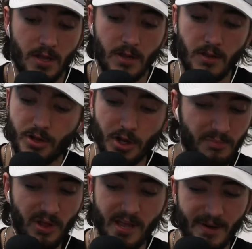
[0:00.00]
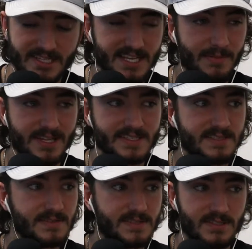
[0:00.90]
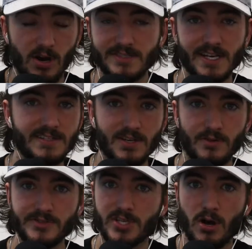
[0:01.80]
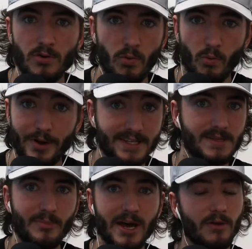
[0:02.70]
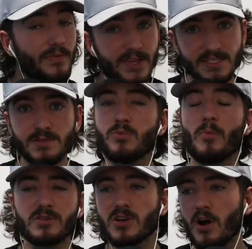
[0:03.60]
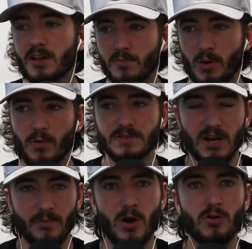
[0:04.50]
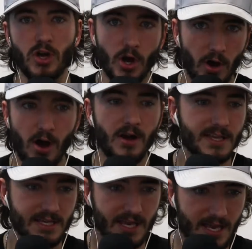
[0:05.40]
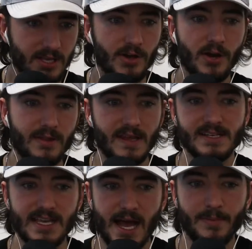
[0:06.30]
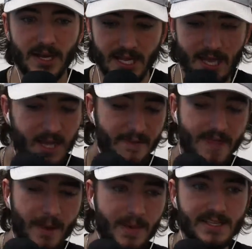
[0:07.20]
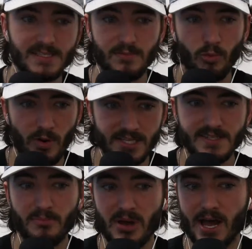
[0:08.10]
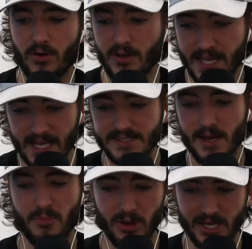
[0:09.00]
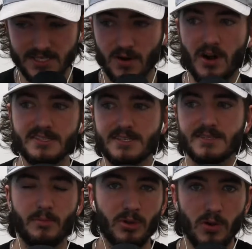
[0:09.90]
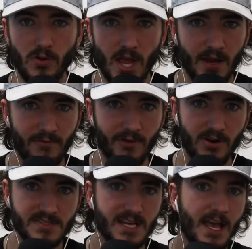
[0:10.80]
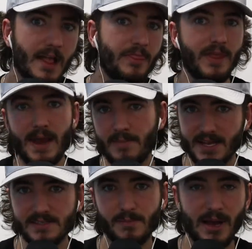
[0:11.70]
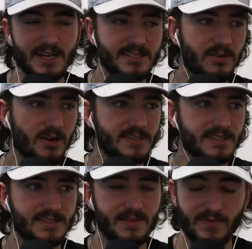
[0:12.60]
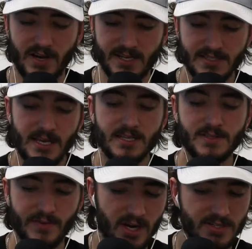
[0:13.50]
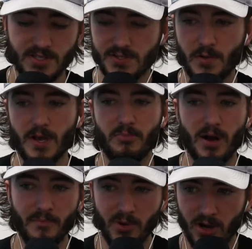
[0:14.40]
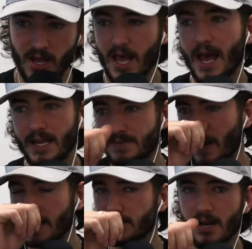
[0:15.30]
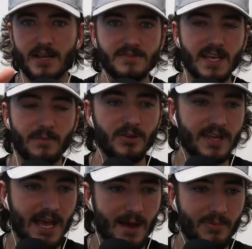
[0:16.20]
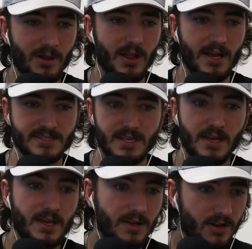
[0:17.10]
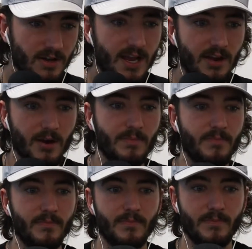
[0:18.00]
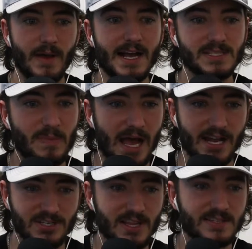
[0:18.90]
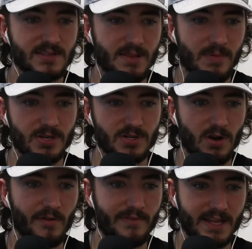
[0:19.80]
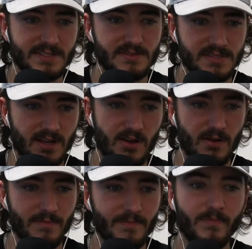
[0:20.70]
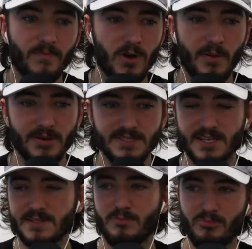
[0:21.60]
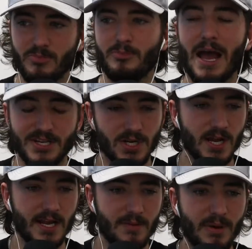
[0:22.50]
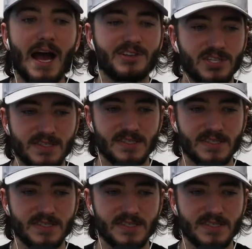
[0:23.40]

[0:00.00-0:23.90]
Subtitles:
Good play by Timmins, starts in his own zone, wins the battle. This is what we're talking about when we're talking about good hockey and good things happening. Timmins wins the battle, gets up ice, crosses the blue line first, then makes the pass across to Tavares. Tavares just quick bumper, and it's Pacioretty who's able to capitalize. Your Max Patch, that's what the Montreal fans used to call him, Robert says. Pacioretty, Patches.